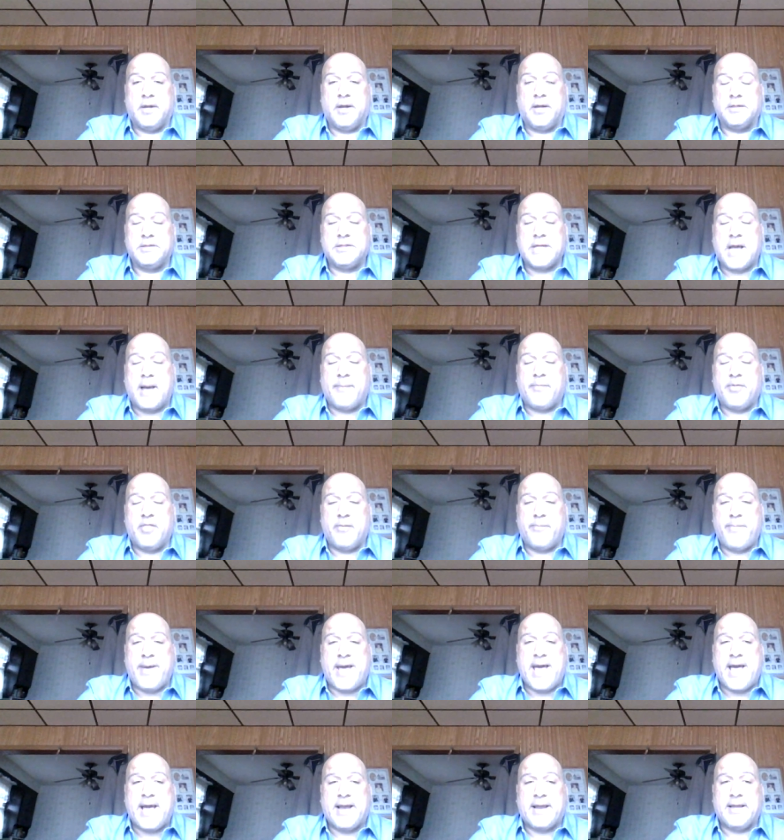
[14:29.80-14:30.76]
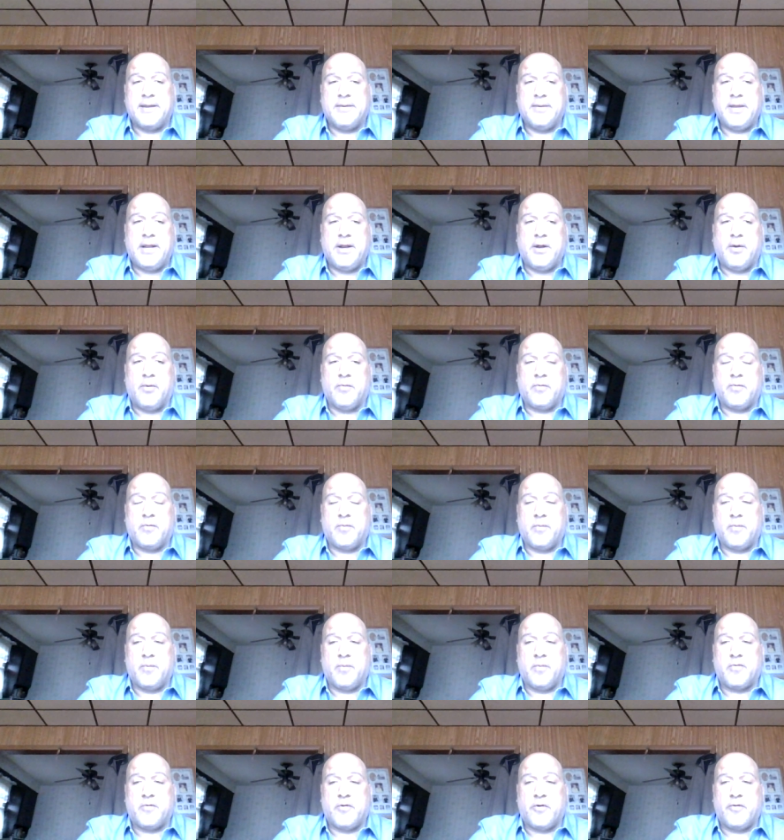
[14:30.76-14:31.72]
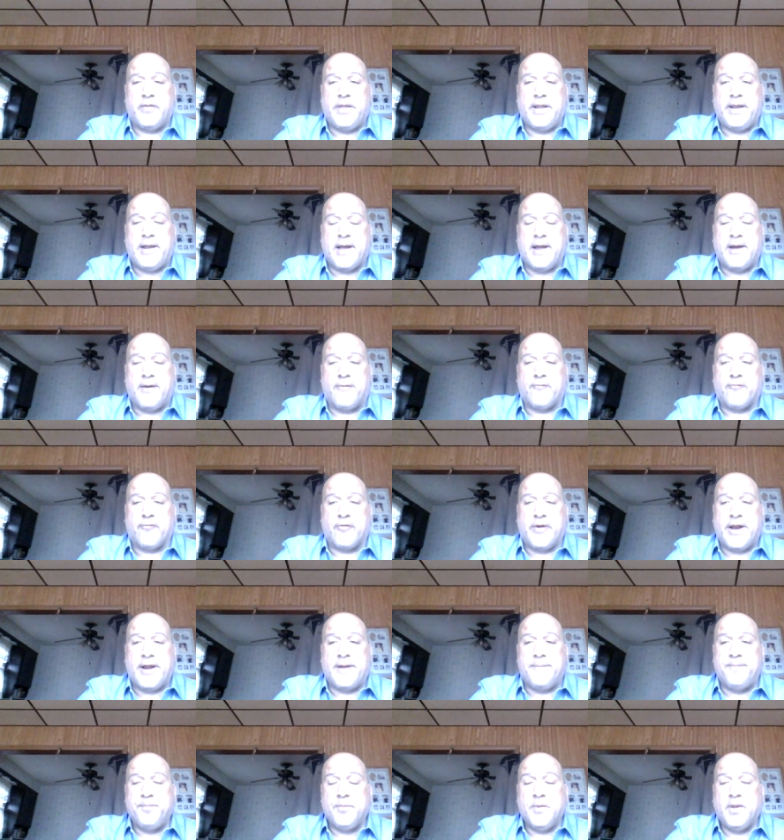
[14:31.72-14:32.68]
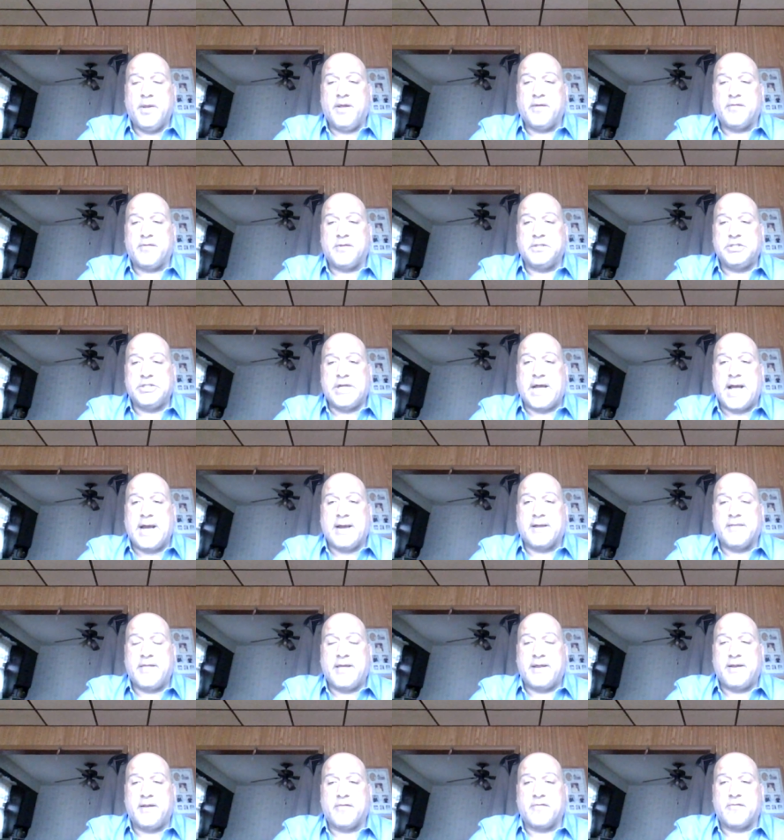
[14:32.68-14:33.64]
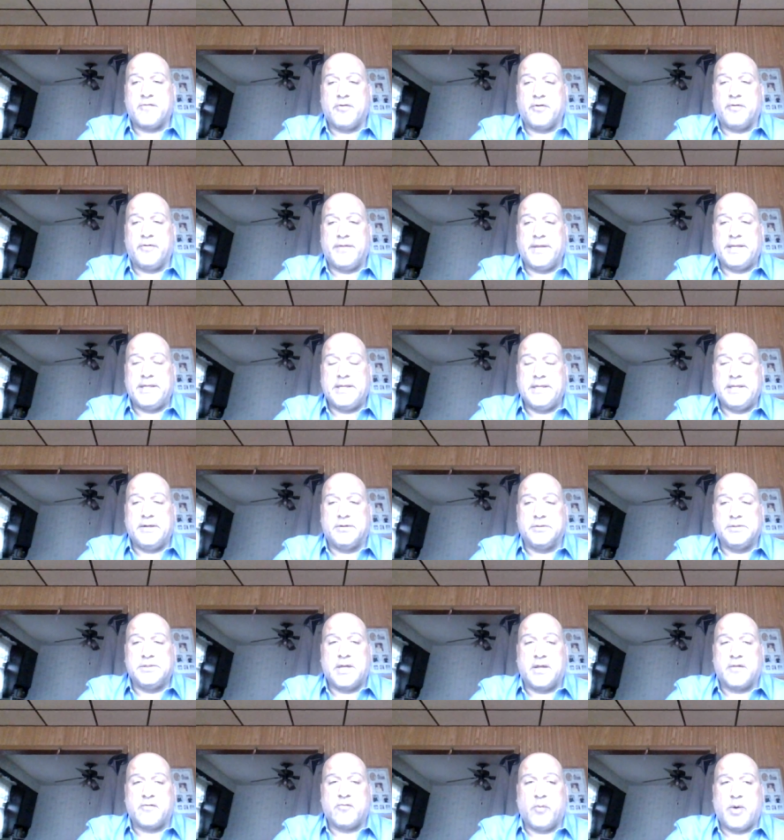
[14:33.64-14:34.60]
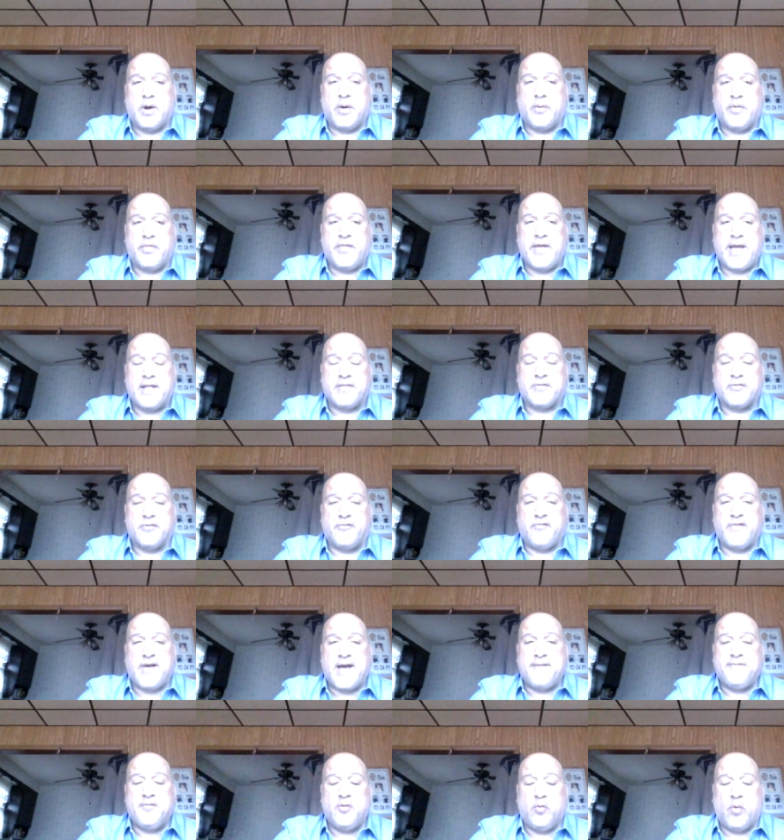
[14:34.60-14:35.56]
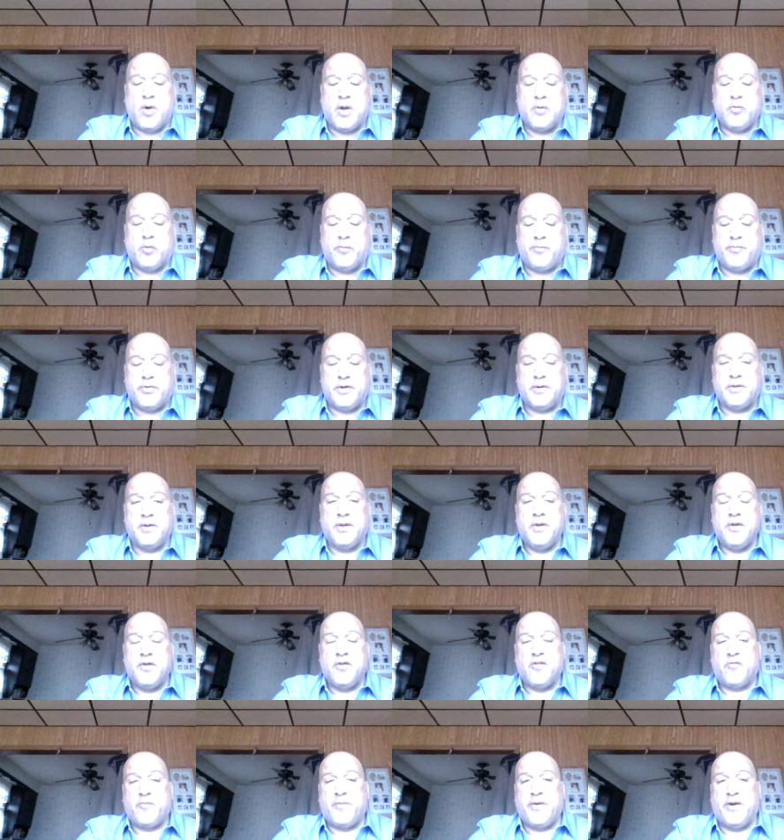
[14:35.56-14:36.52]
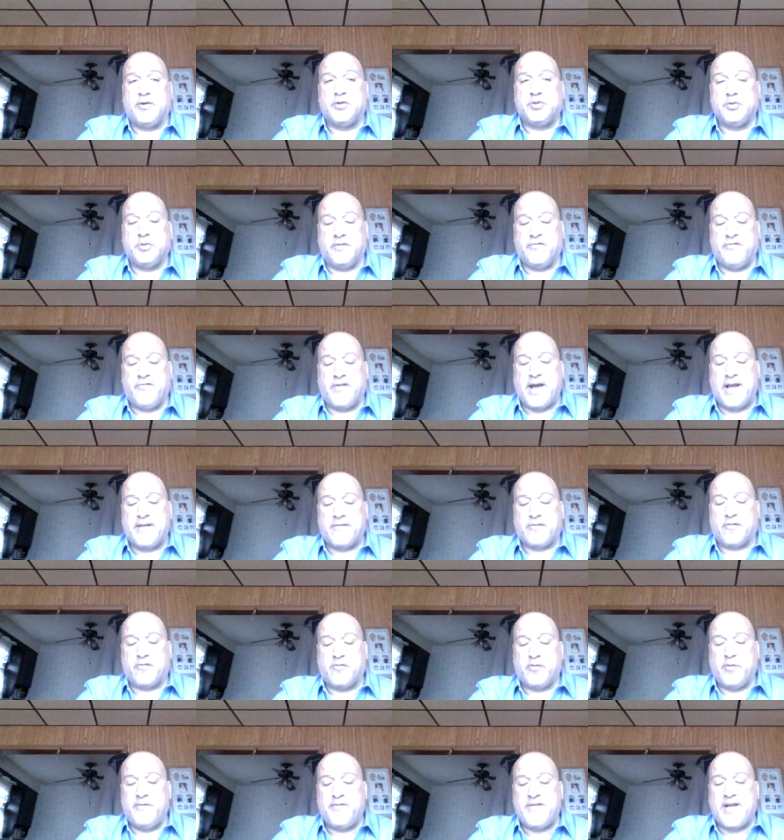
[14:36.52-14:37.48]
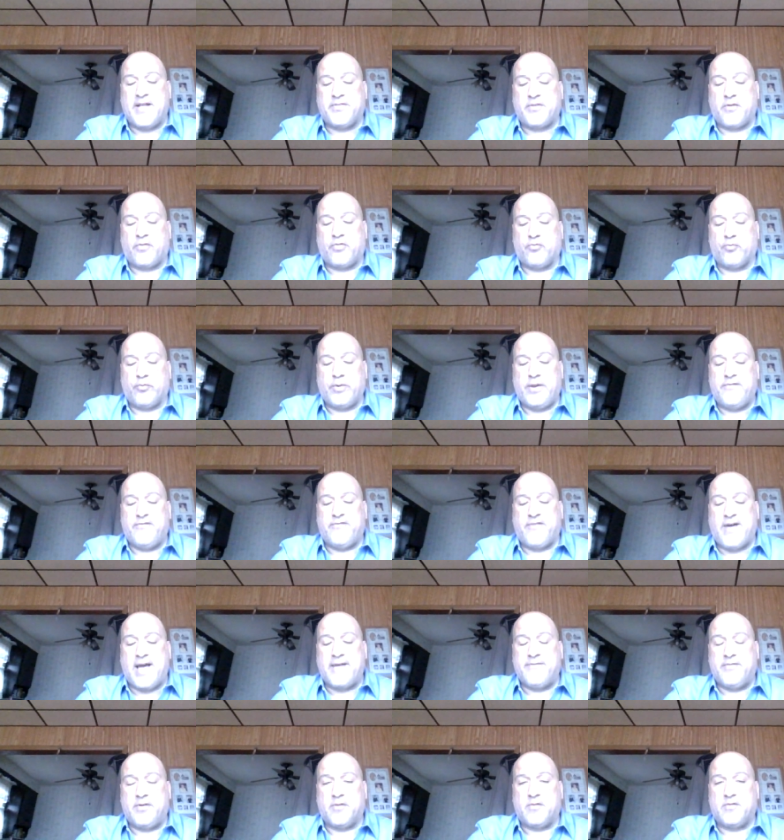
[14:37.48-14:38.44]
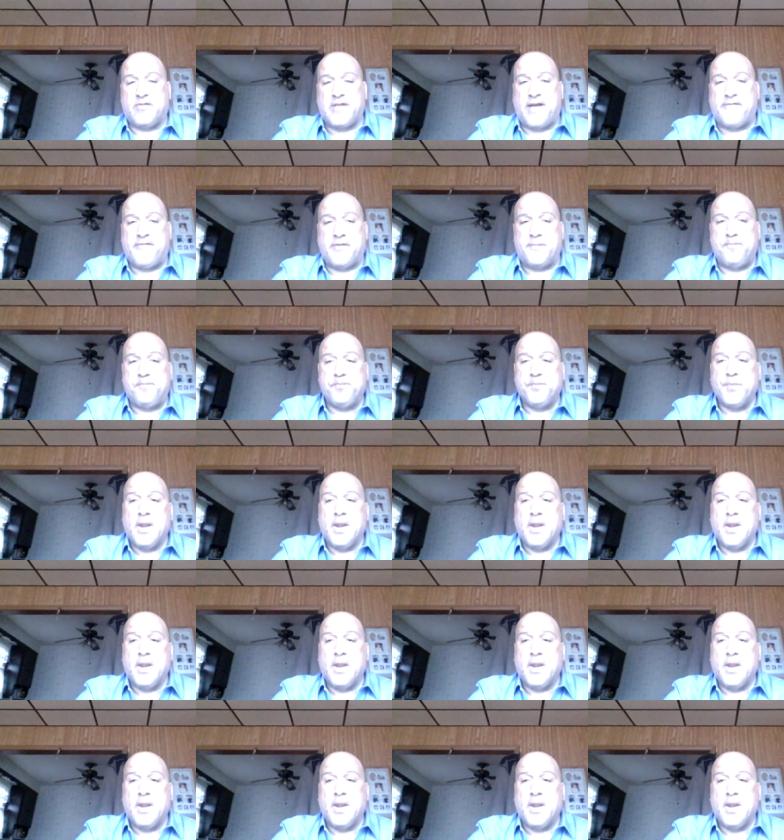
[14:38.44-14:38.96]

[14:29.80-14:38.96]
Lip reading: top of the pack, and certainly Kyle Frey is a jock that is certainly does well with that. So 5-1 we'll put Spiritual Advisor. So we've got the 3, 5, and 7,